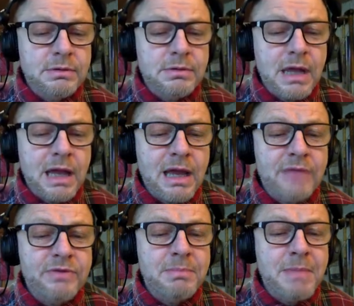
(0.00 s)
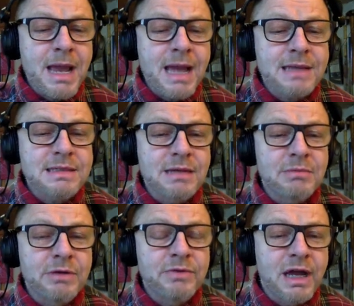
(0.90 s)
have a max
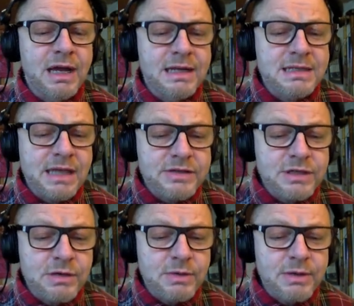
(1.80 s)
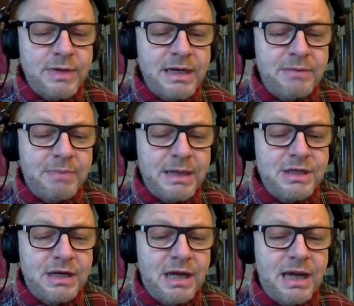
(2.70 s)
number of lines. So we read a bunch
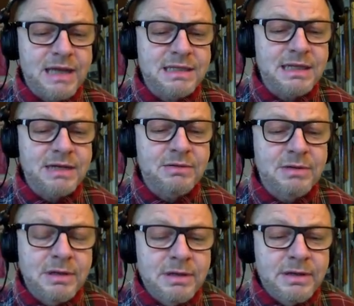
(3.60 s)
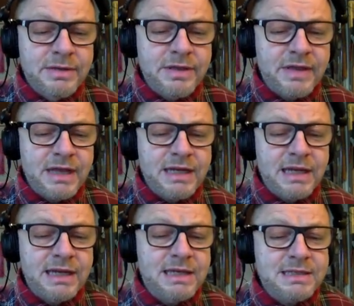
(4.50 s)
of lines, and then The
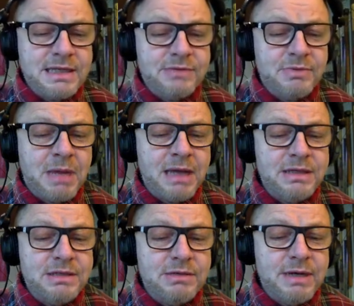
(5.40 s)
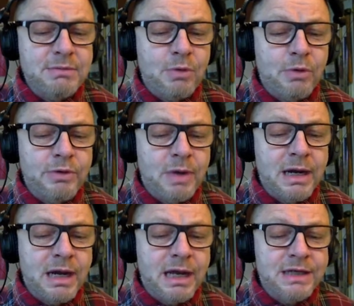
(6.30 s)
idea here is that we might read more than
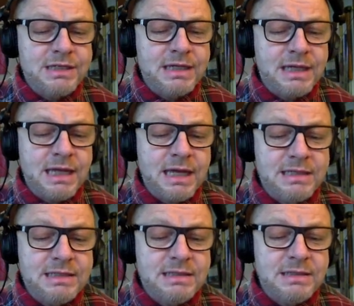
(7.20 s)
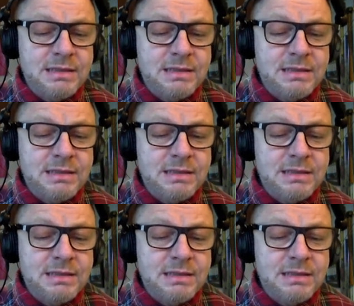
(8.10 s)
one line just in case